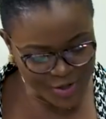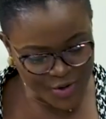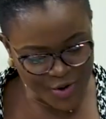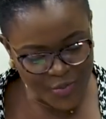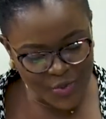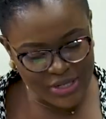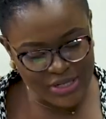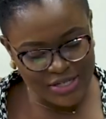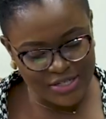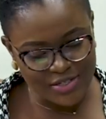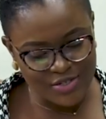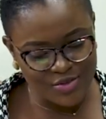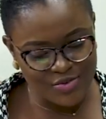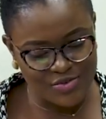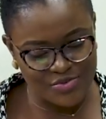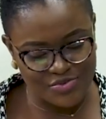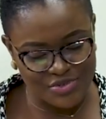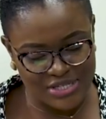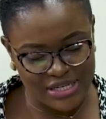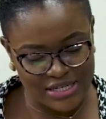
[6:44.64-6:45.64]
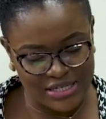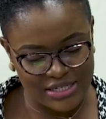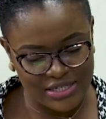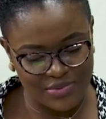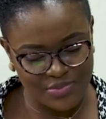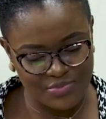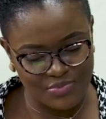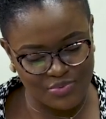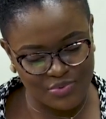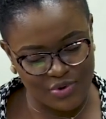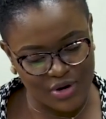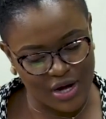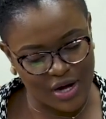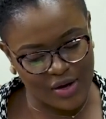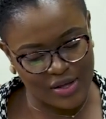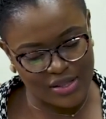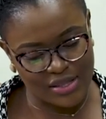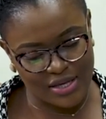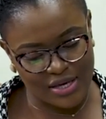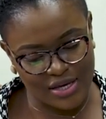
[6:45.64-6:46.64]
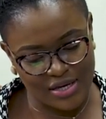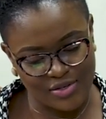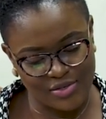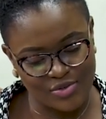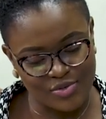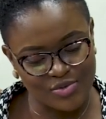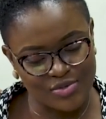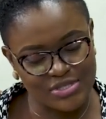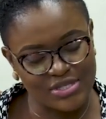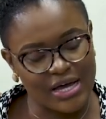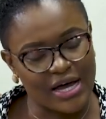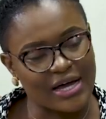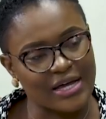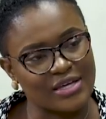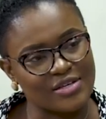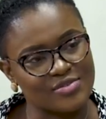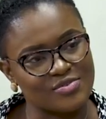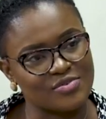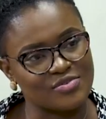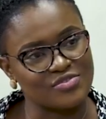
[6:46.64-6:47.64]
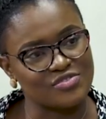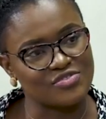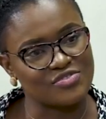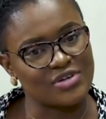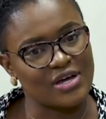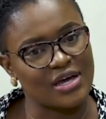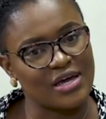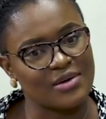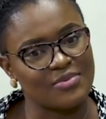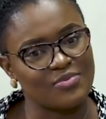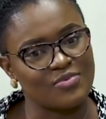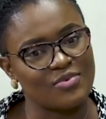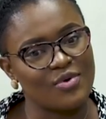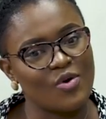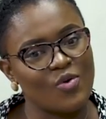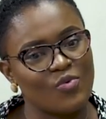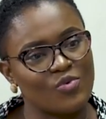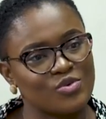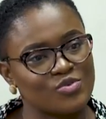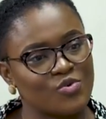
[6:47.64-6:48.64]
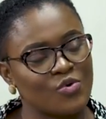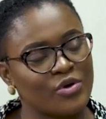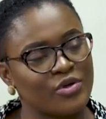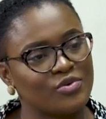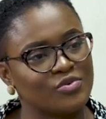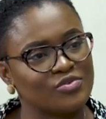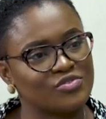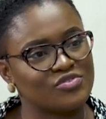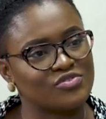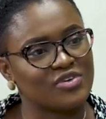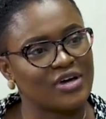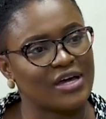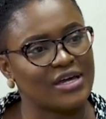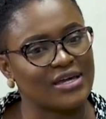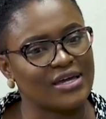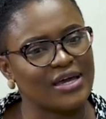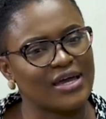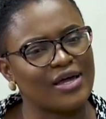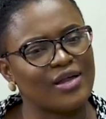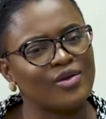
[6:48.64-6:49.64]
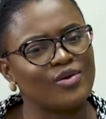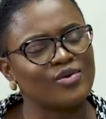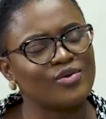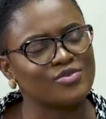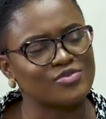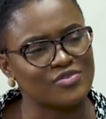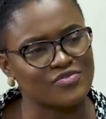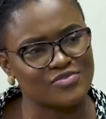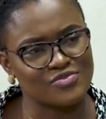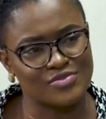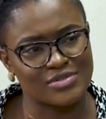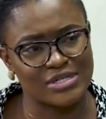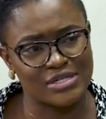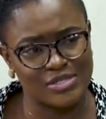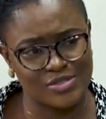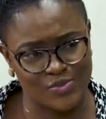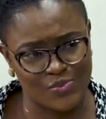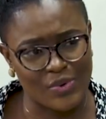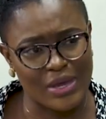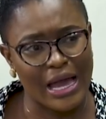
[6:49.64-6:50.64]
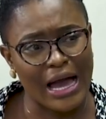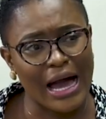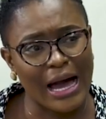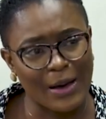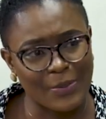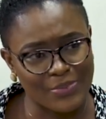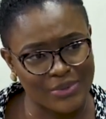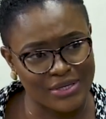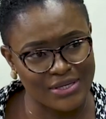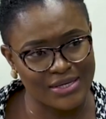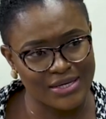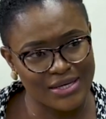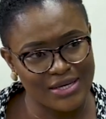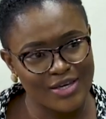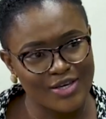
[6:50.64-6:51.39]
you know, when the news recently broke out that UTAG is on um, was going on strike, a lot of students were happy.